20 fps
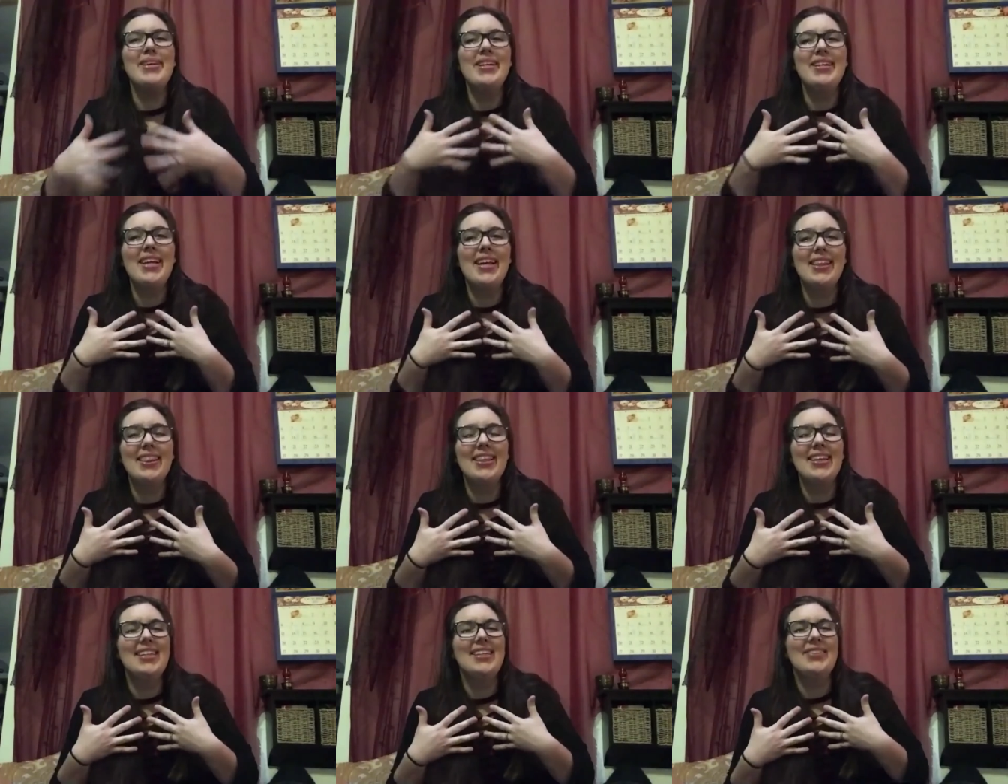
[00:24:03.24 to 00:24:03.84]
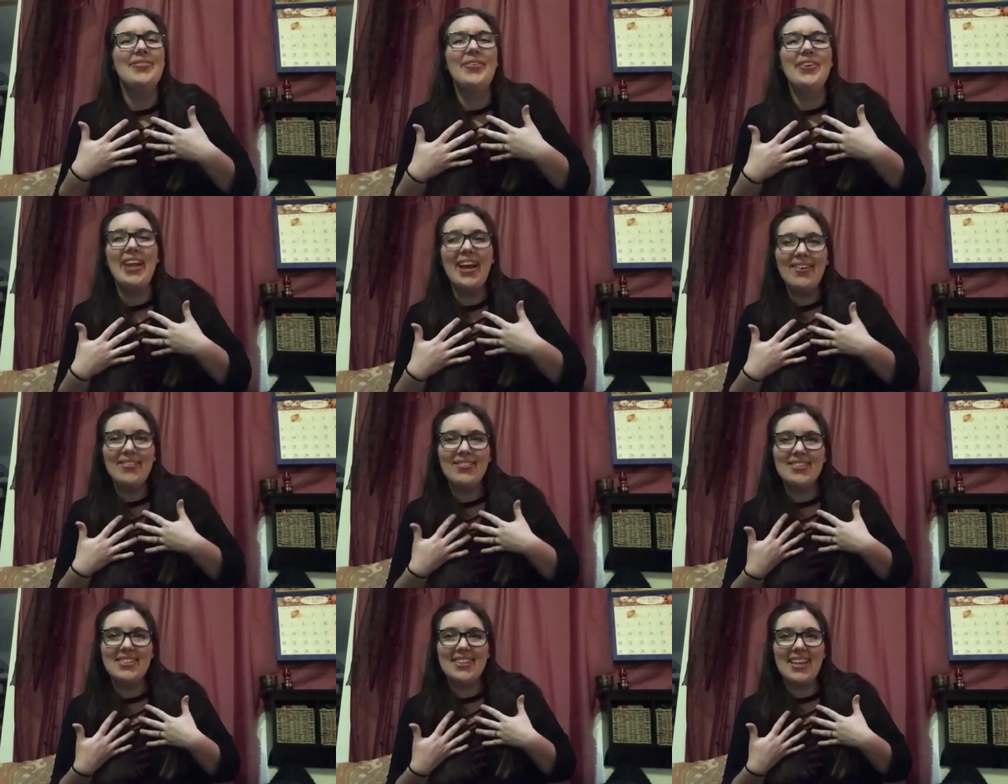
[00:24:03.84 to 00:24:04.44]
mean nothing to an
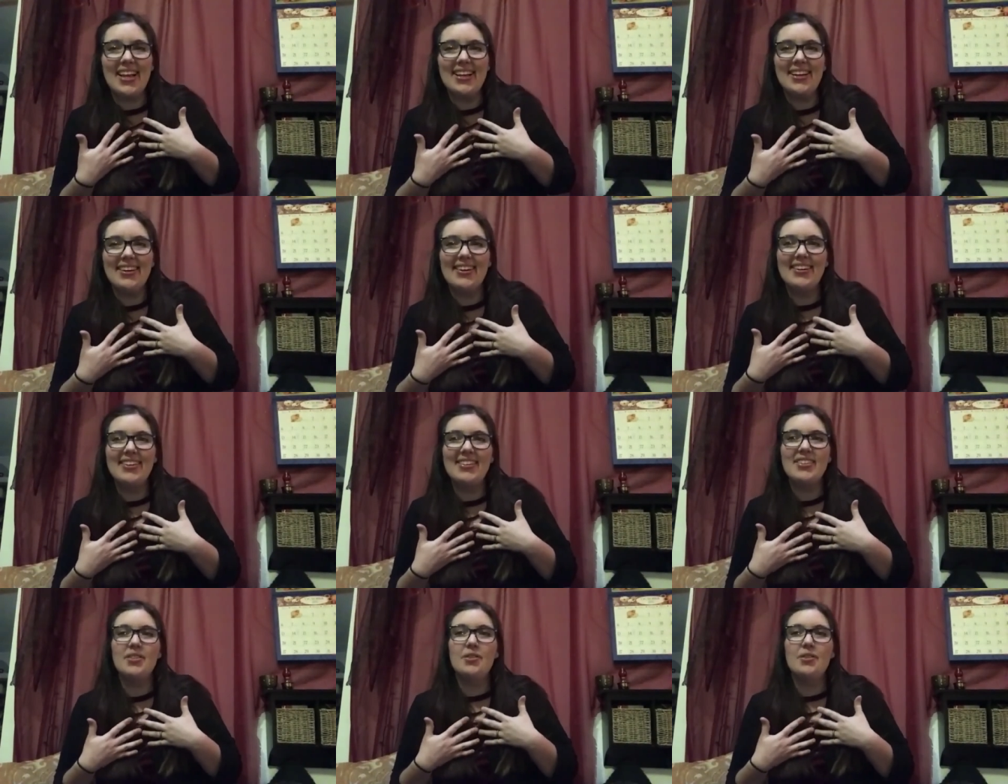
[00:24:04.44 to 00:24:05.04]
outsider.